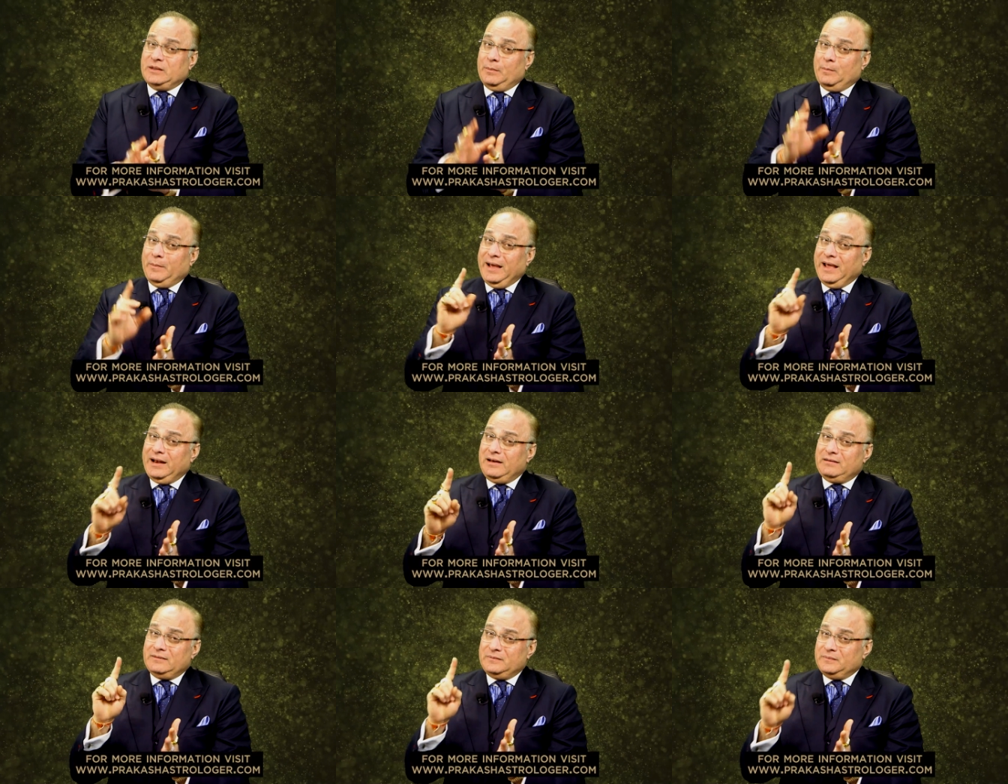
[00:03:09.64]
the
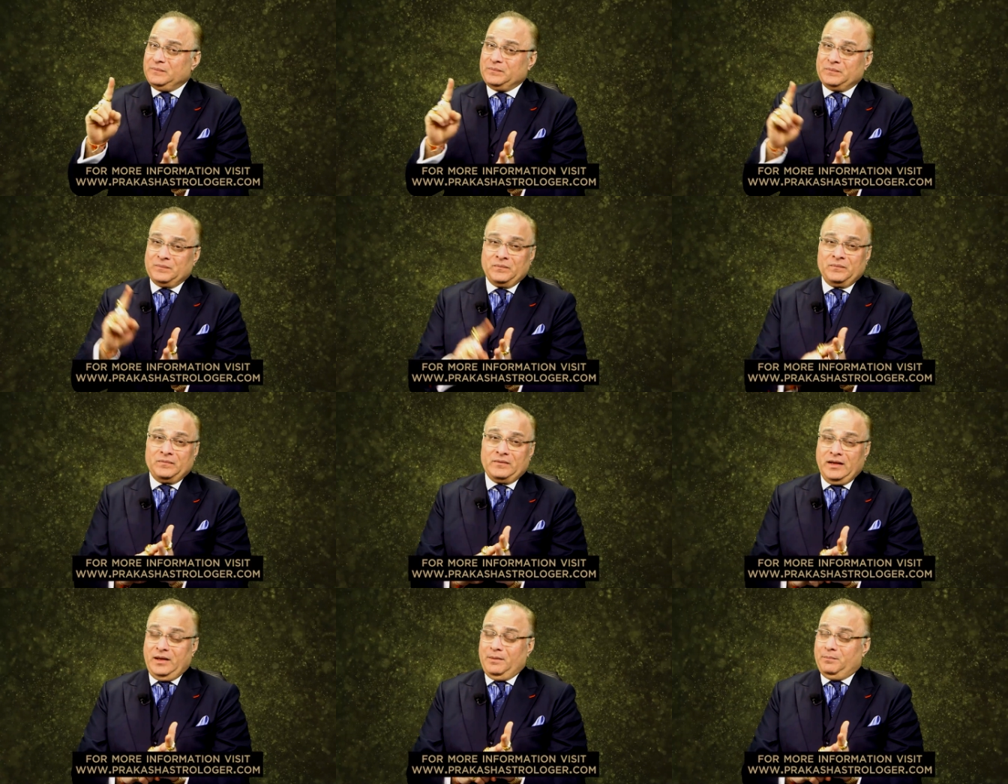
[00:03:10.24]
bell
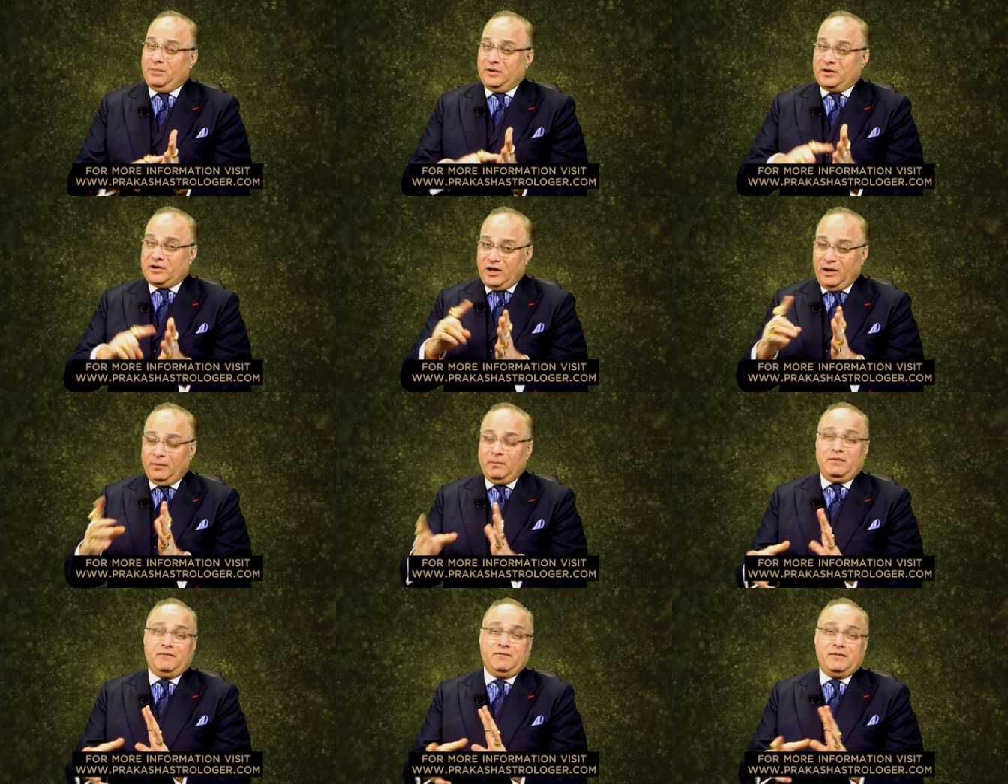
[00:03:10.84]

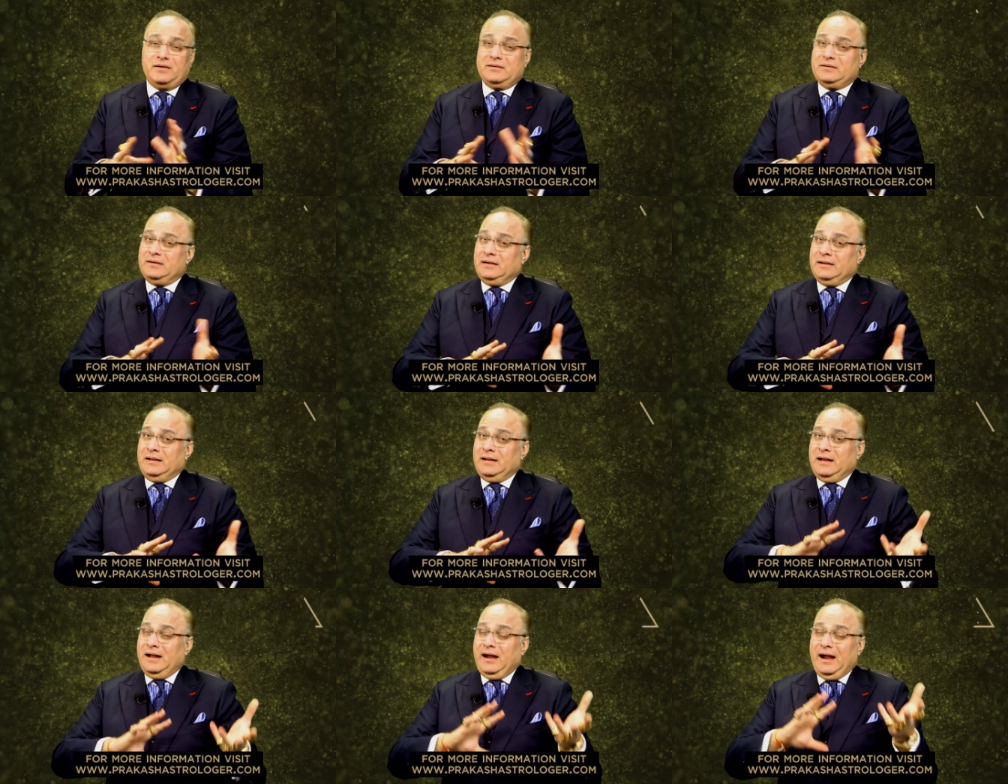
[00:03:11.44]
become our
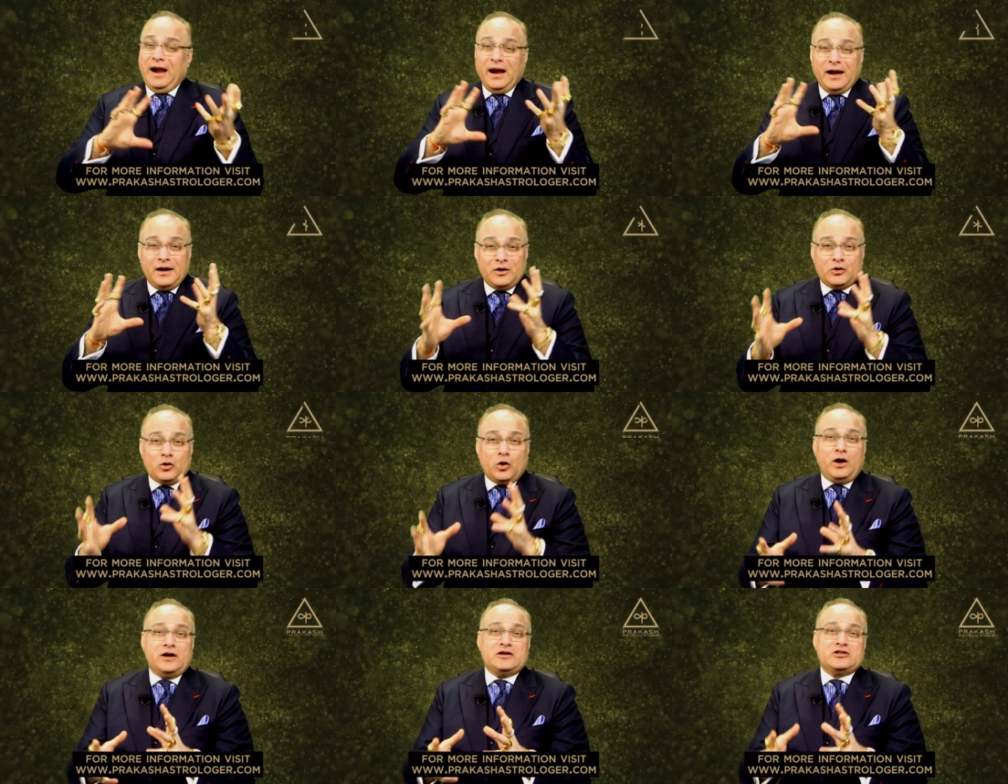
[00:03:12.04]

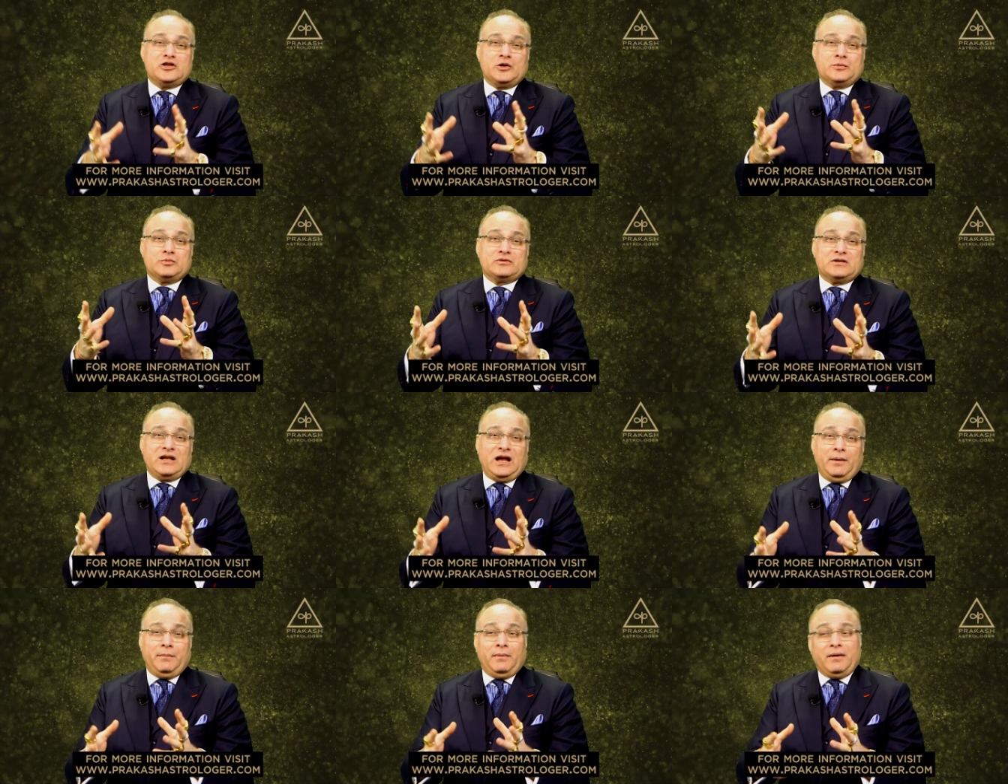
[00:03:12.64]
Android
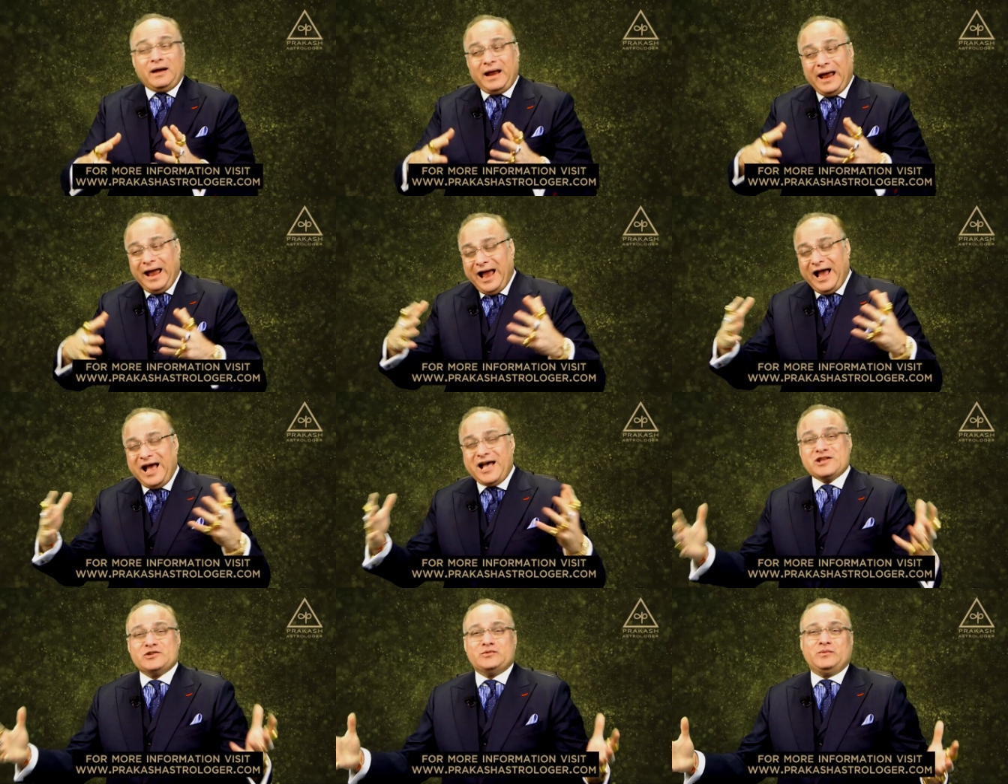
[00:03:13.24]
subscriber
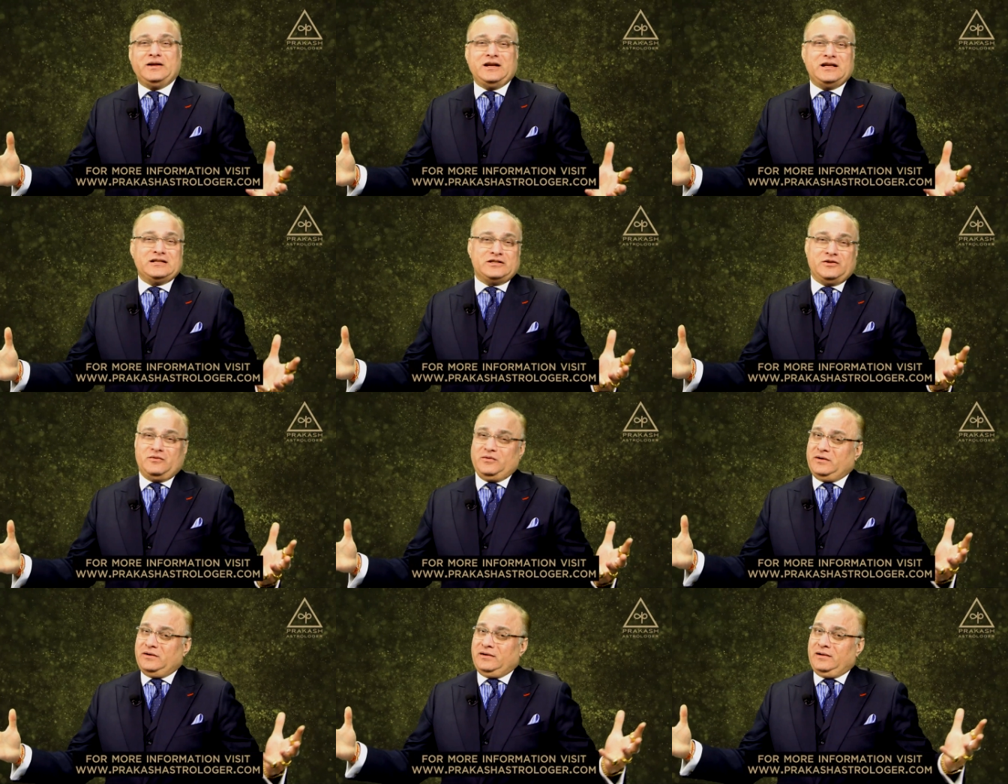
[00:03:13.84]
as well as
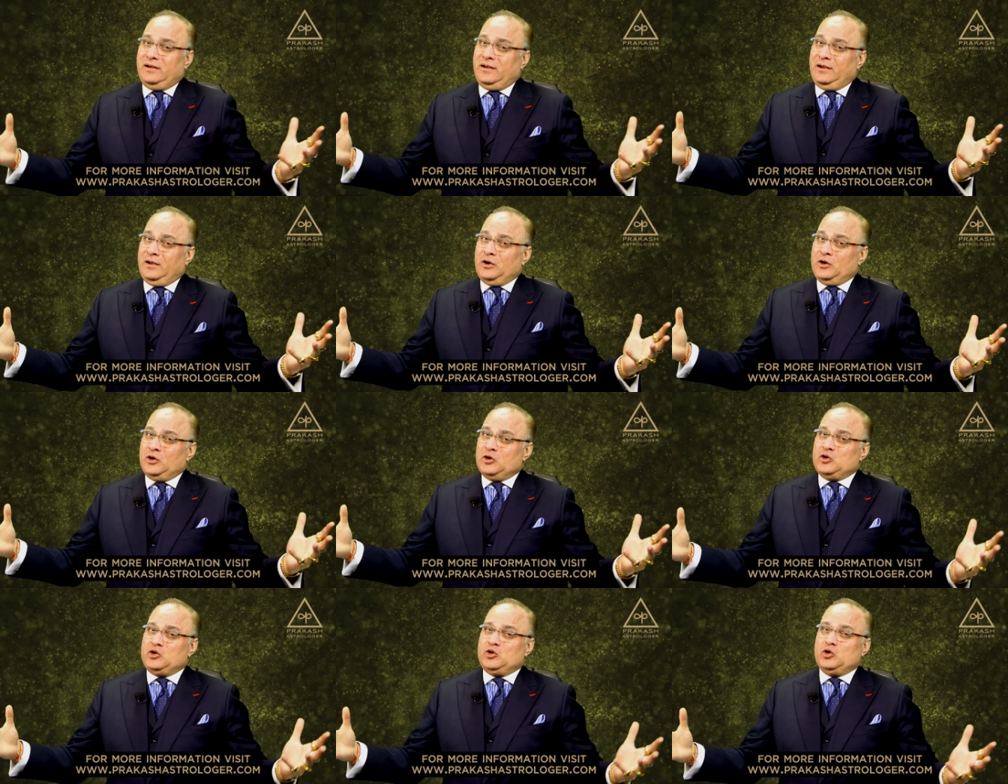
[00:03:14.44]
our
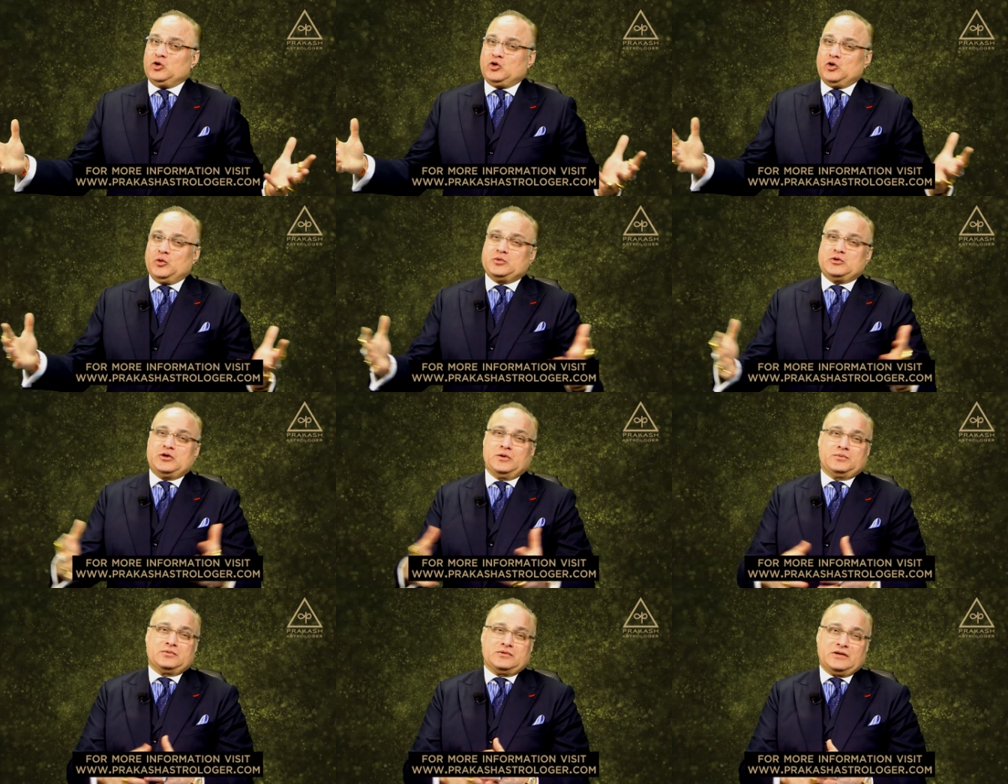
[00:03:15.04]
YouTube
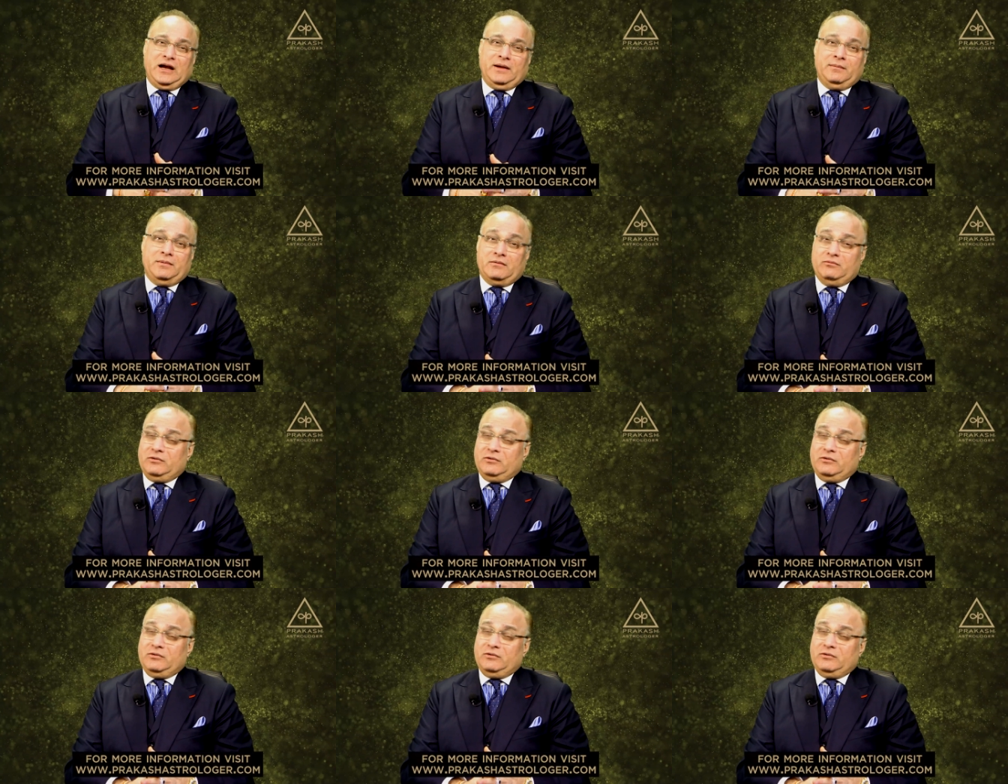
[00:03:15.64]
subscriber.